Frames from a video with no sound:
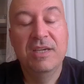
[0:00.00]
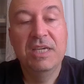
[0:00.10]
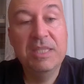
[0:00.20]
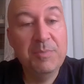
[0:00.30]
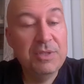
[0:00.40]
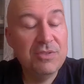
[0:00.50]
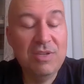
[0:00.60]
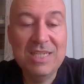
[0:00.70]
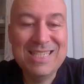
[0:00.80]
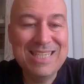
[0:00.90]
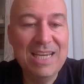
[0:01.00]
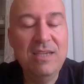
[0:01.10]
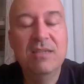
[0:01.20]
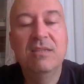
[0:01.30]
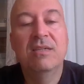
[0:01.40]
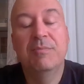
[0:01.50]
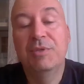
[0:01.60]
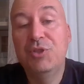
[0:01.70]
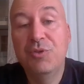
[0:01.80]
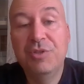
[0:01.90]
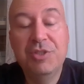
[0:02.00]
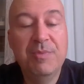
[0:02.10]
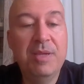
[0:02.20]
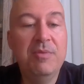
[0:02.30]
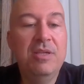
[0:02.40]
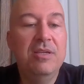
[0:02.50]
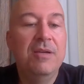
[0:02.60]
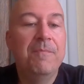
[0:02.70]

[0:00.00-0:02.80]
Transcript: It appears really silly, amateurish maybe,